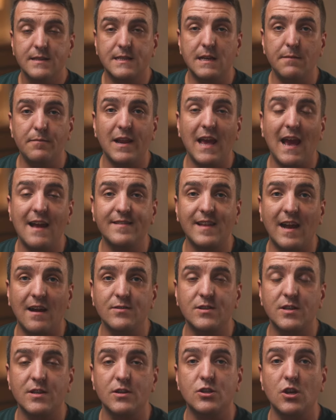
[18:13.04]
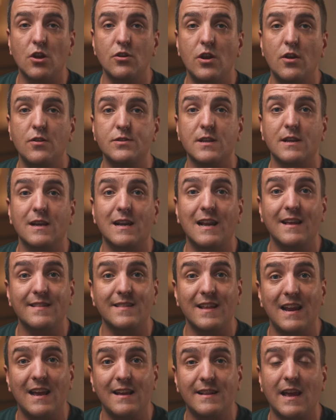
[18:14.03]
Simply head down to the show notes and click
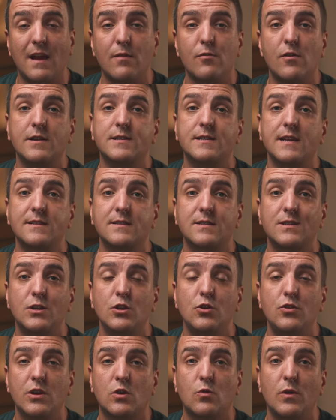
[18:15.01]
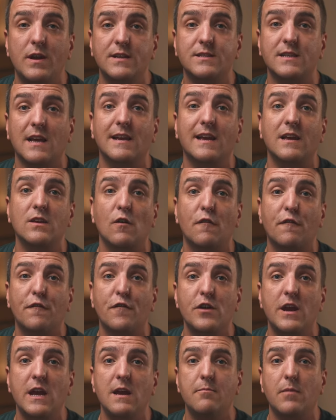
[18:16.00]
the link there where it says to do the quiz and get your
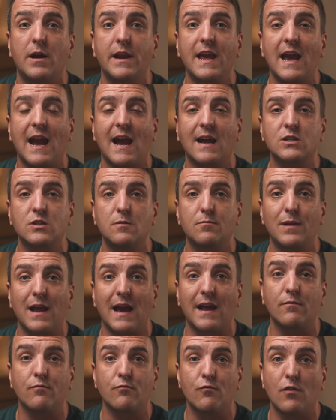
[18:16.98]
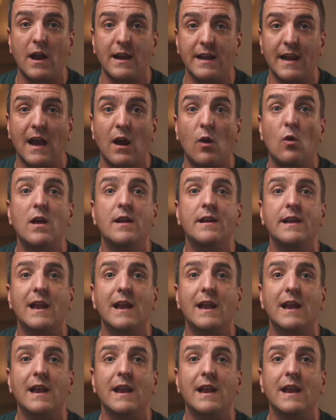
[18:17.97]
free money action plan right now.